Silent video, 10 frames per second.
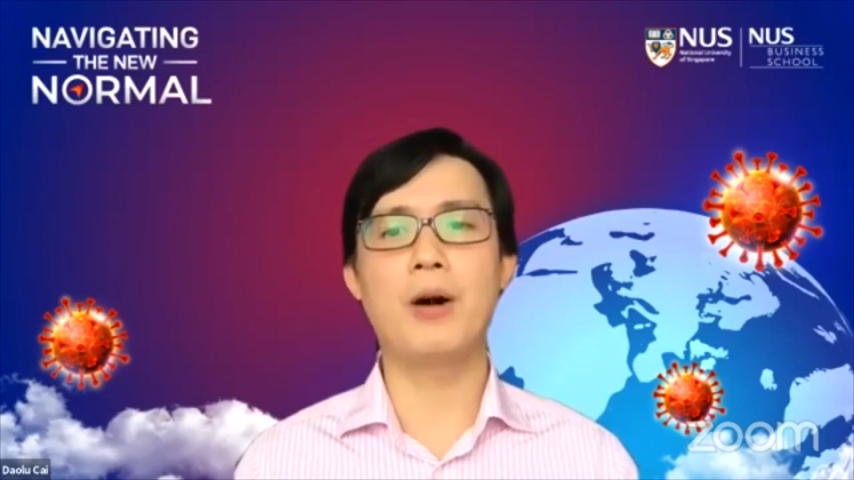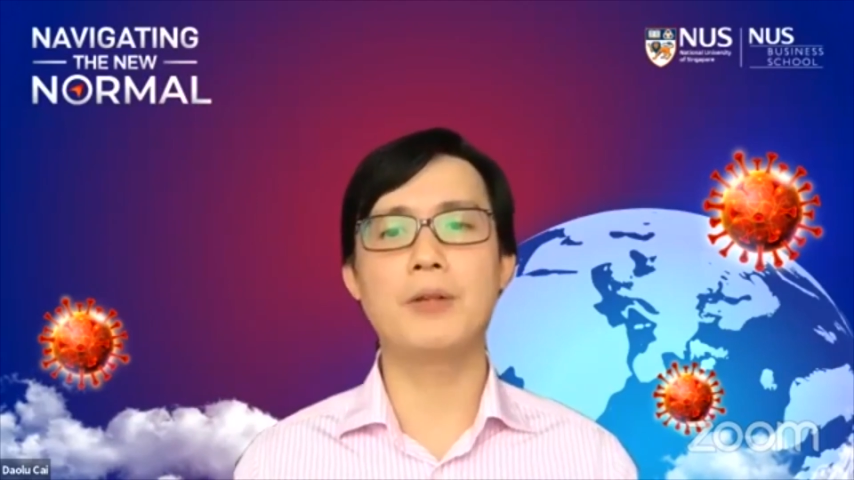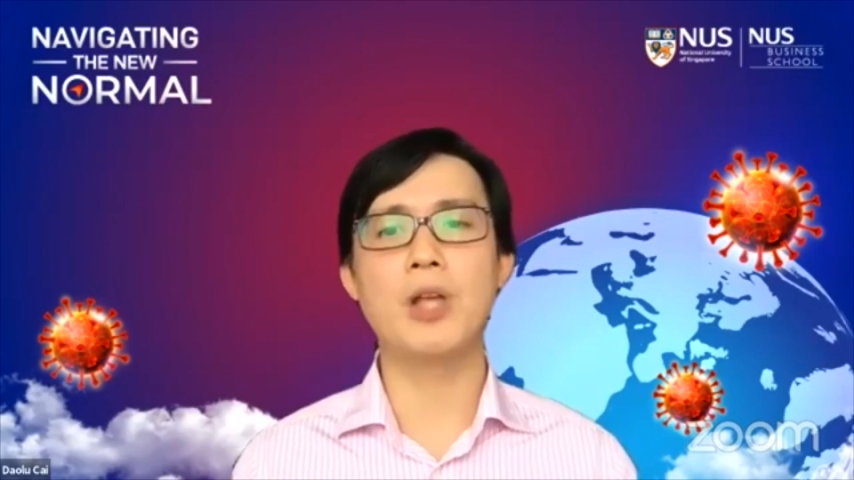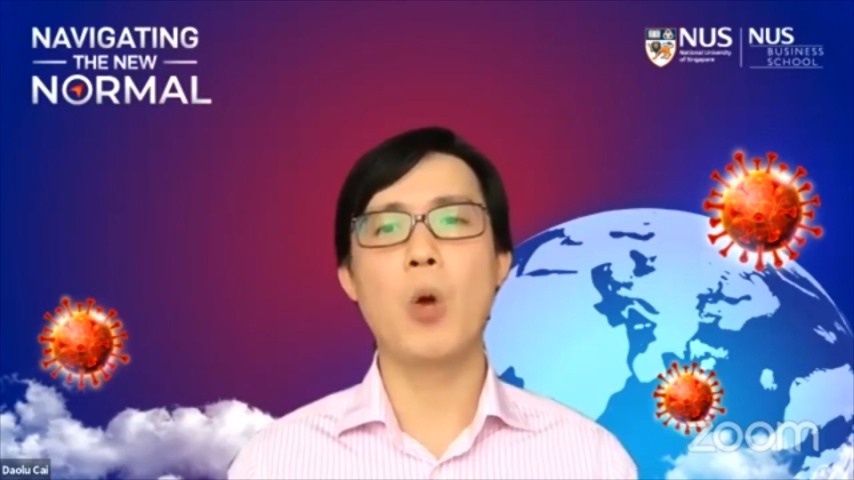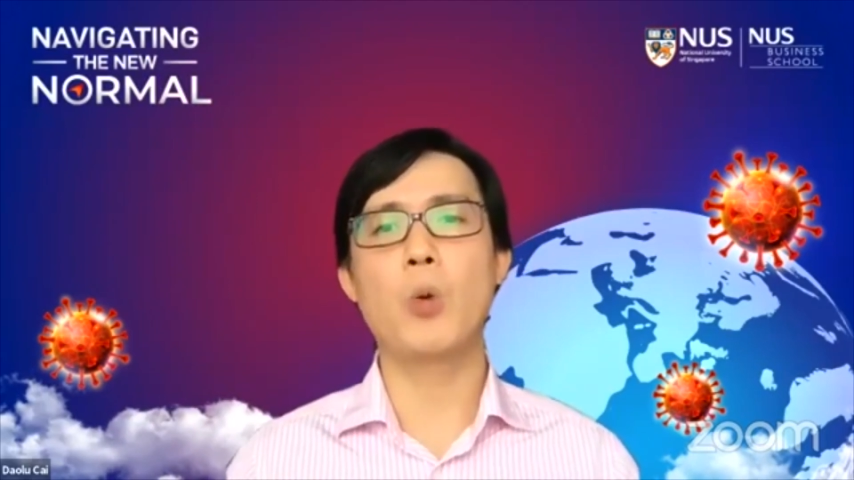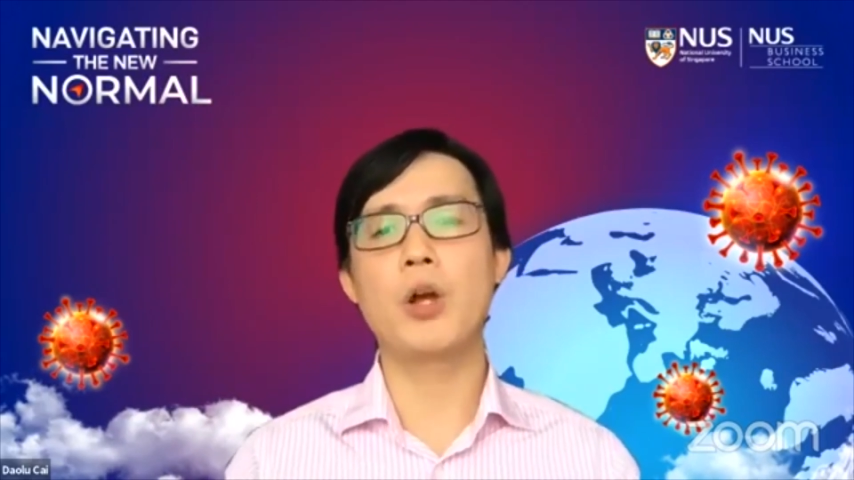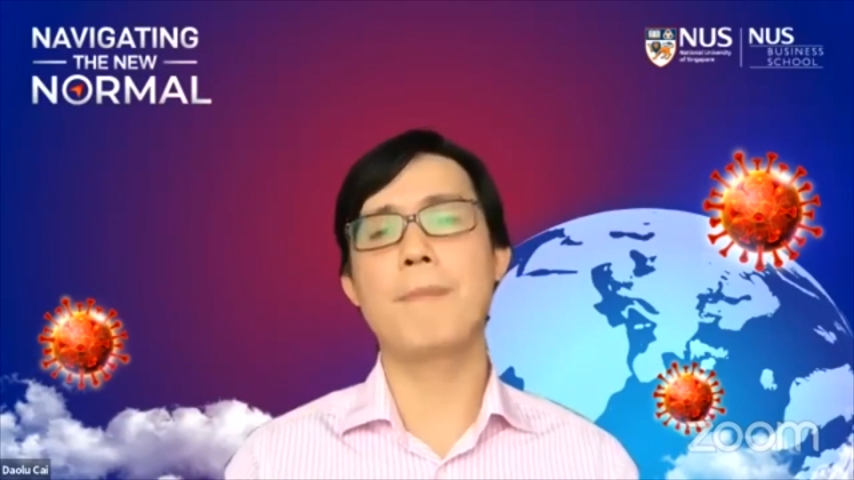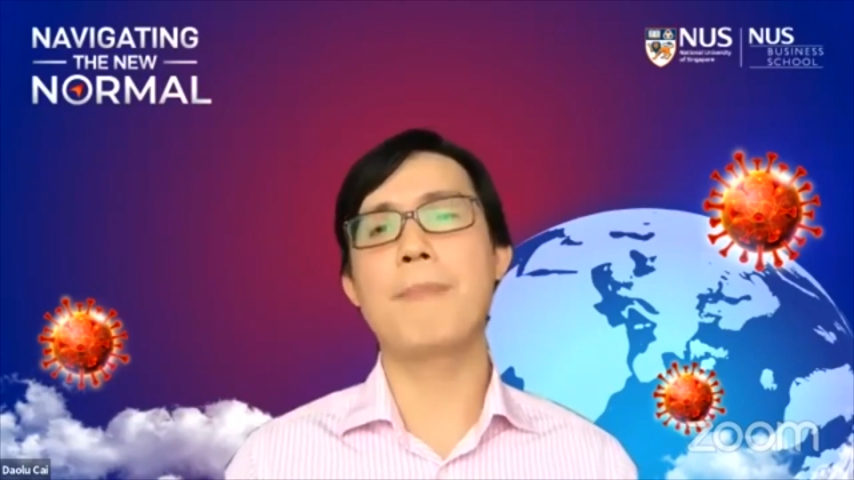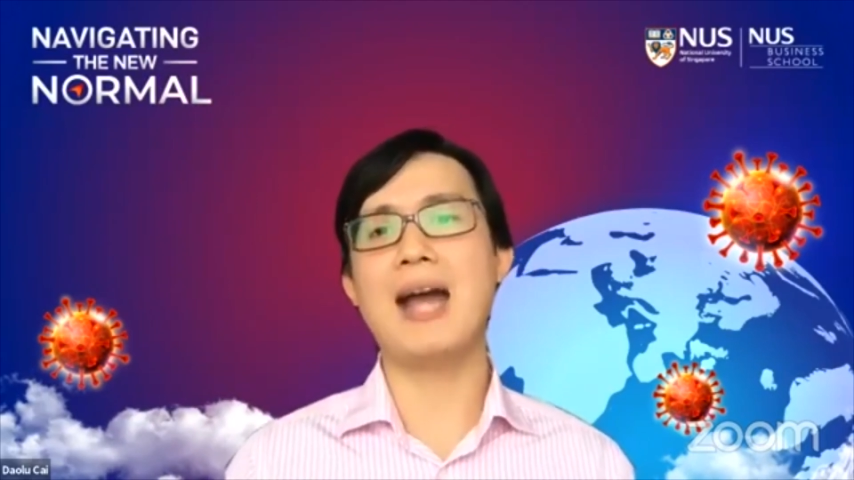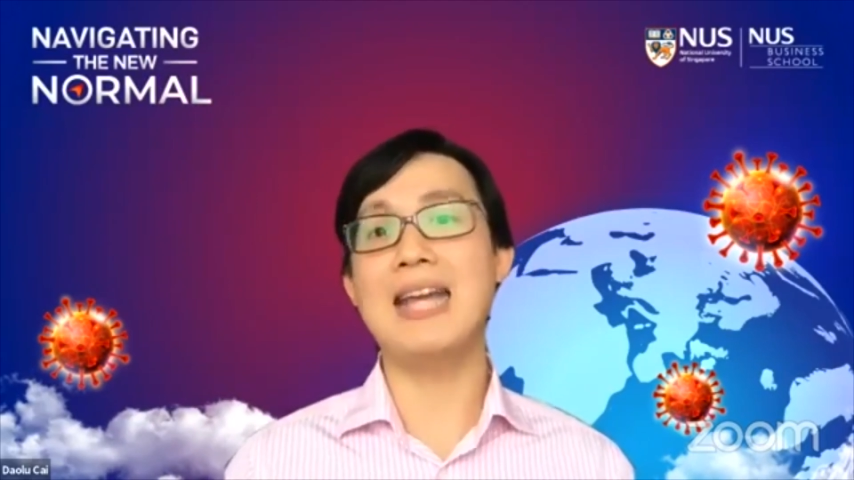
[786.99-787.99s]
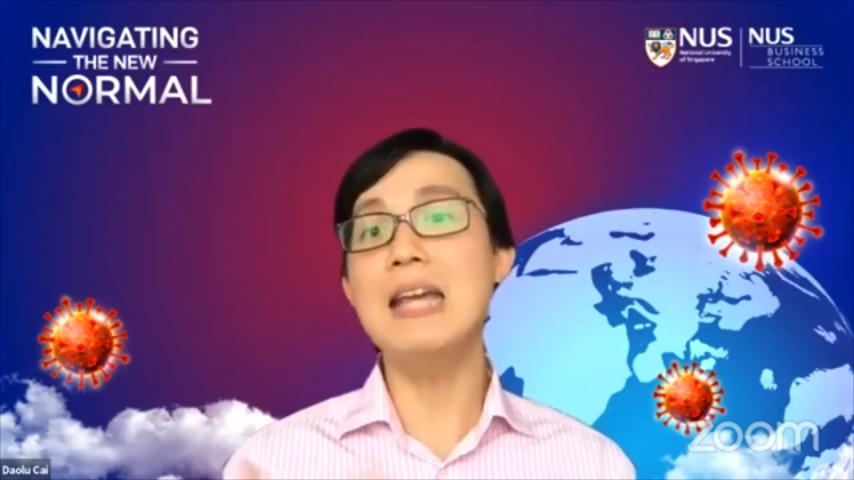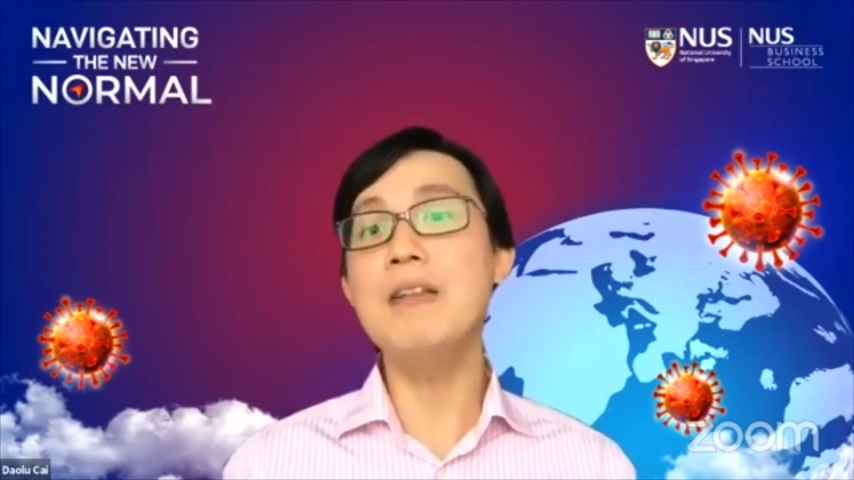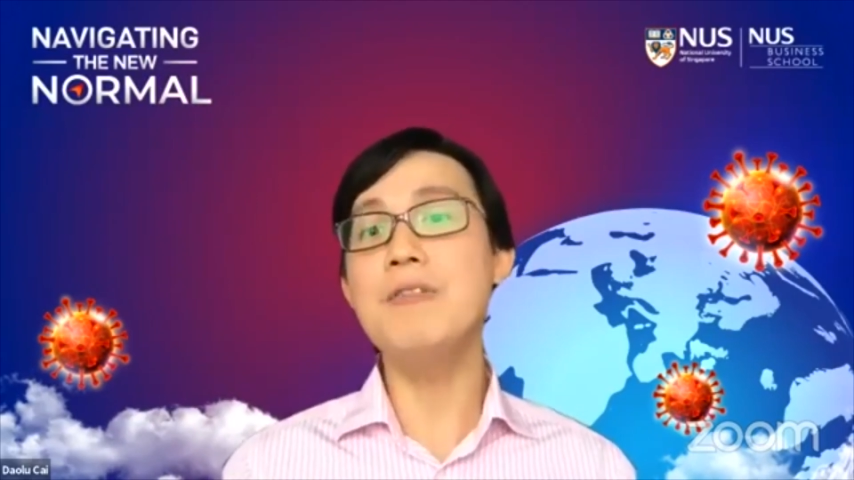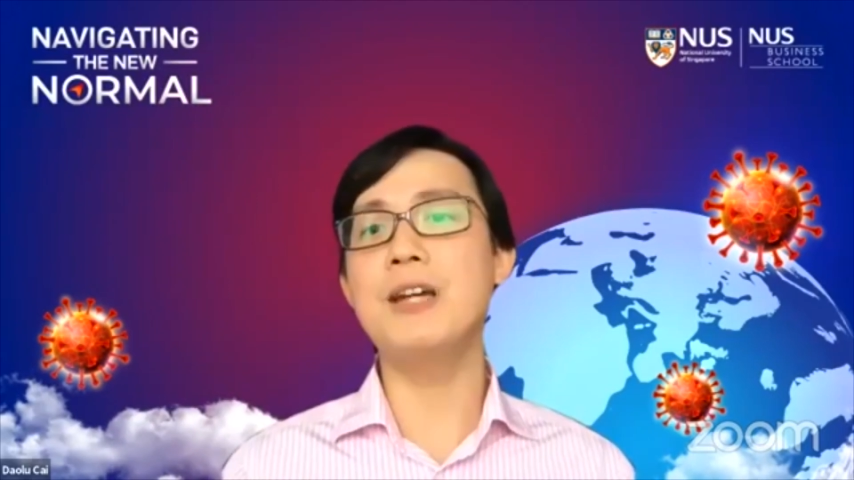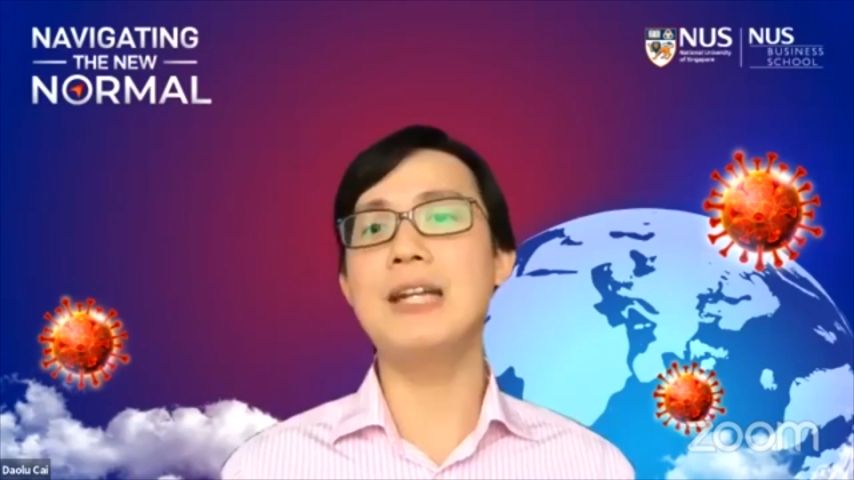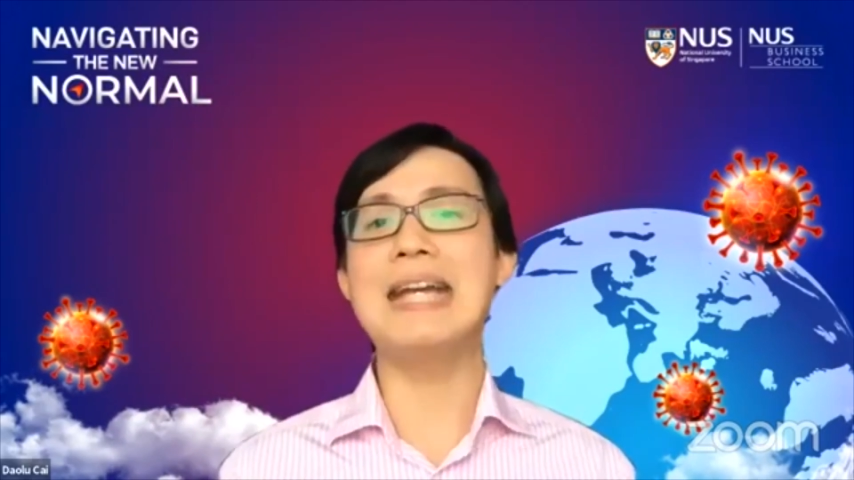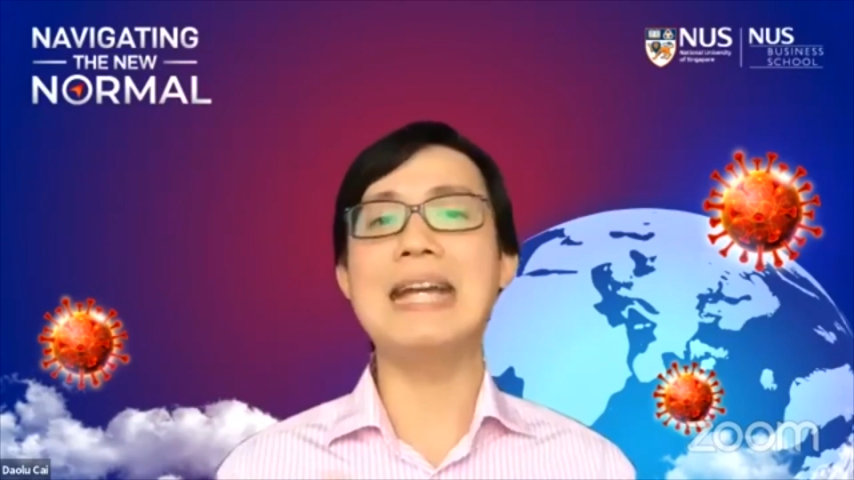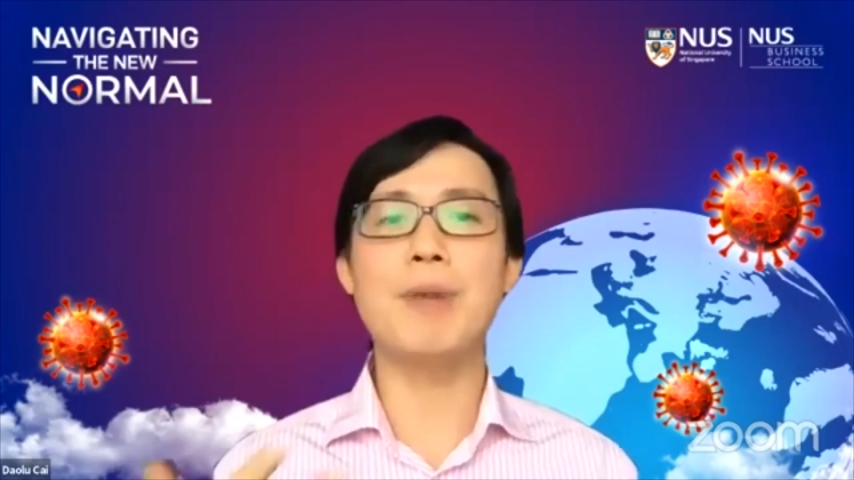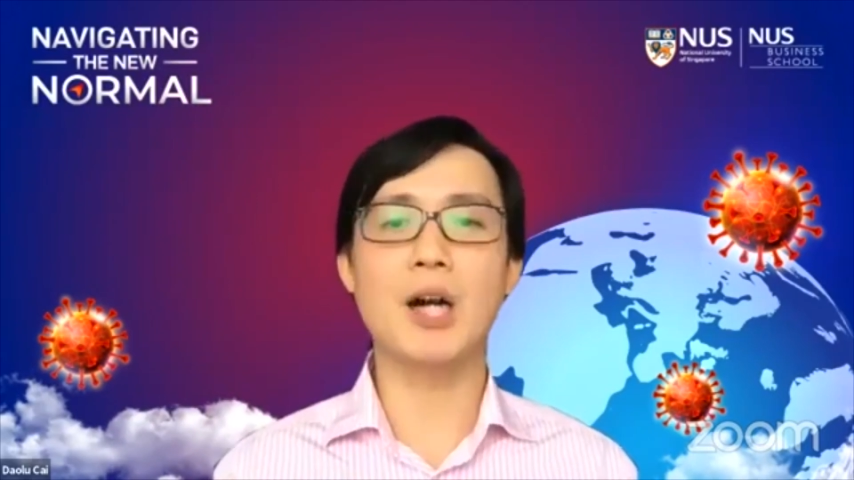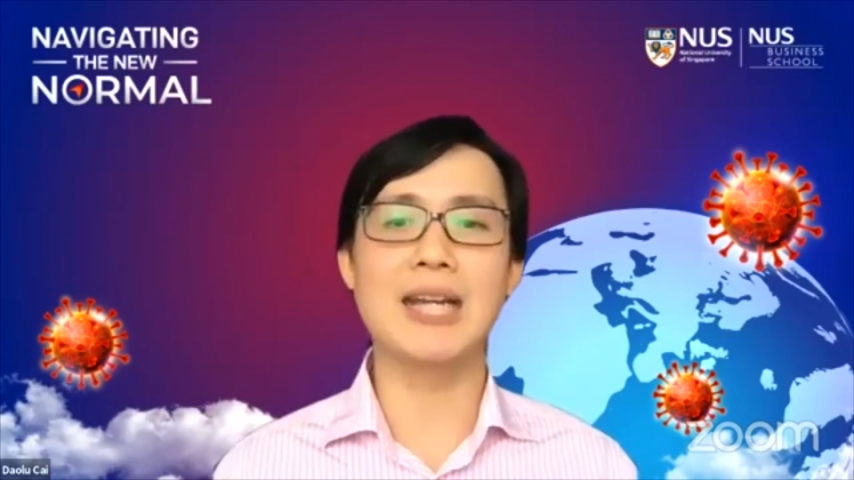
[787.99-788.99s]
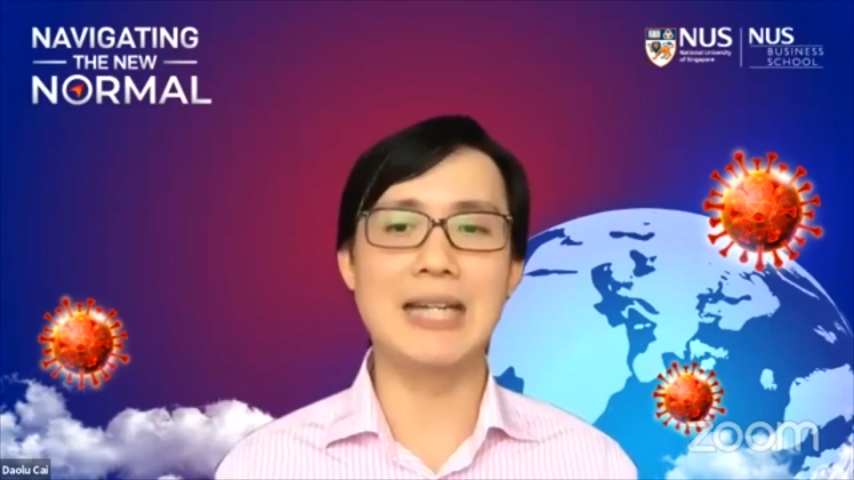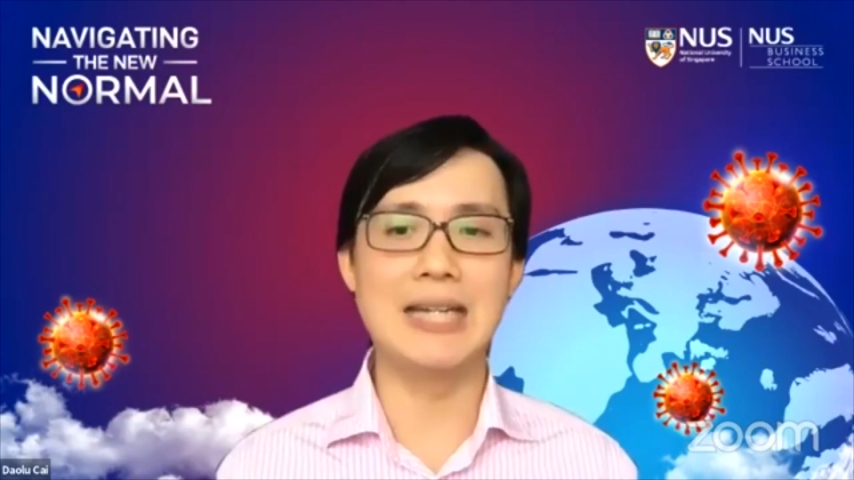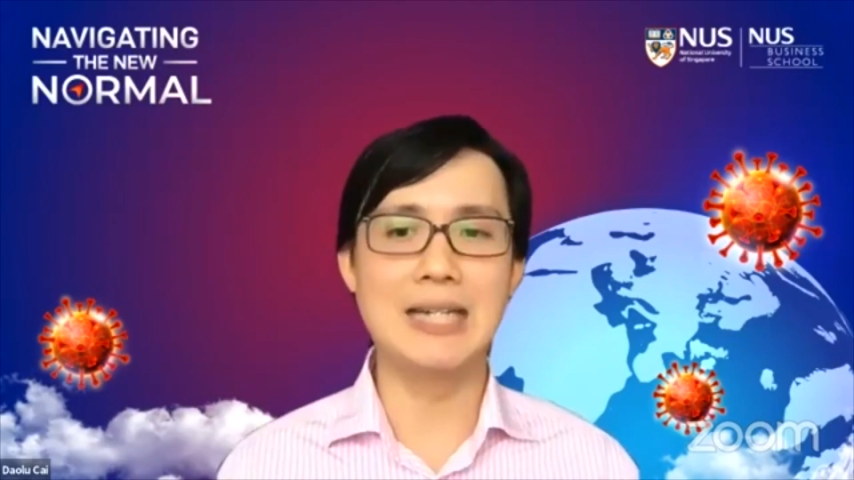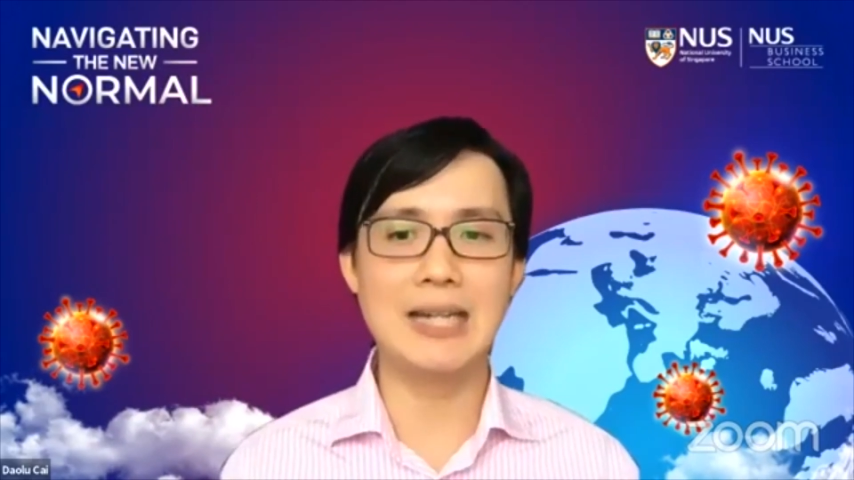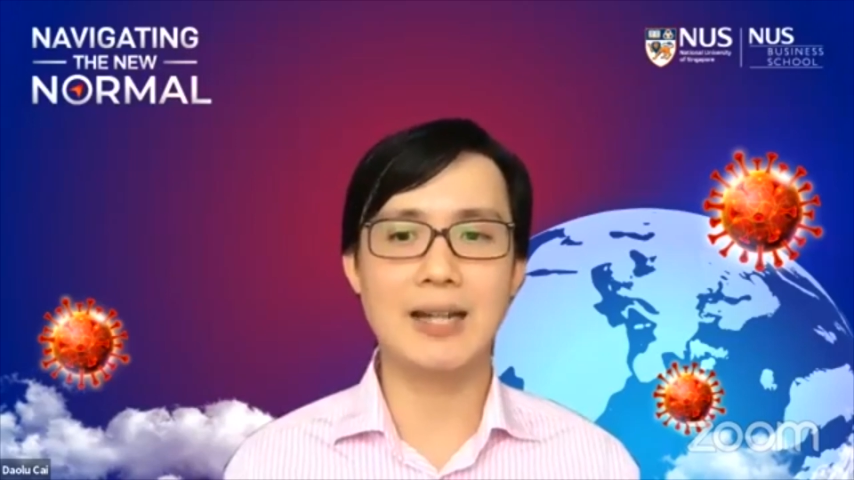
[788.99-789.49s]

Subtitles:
we're going to buy even market index